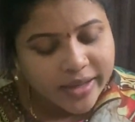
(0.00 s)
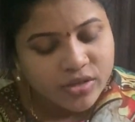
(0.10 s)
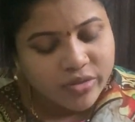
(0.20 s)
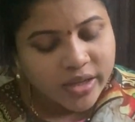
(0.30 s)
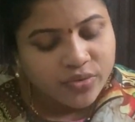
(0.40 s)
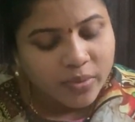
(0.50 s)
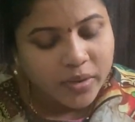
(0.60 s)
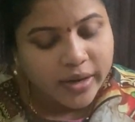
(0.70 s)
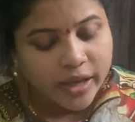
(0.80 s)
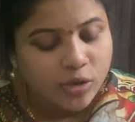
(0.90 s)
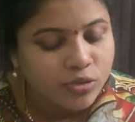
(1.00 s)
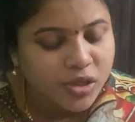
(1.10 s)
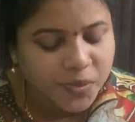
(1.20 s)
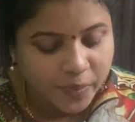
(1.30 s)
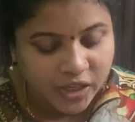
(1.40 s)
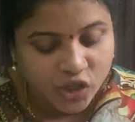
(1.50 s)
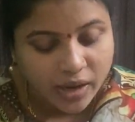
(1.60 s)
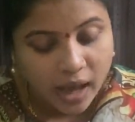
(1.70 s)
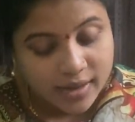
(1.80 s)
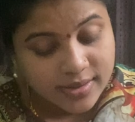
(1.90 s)
extracts from the Nehru's speech
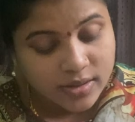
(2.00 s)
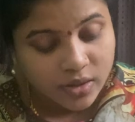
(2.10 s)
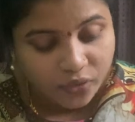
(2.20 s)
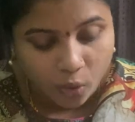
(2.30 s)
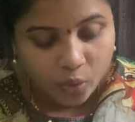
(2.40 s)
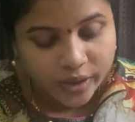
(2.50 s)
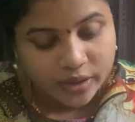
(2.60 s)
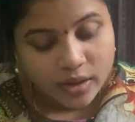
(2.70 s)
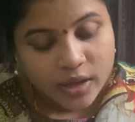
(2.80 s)
and answer the following.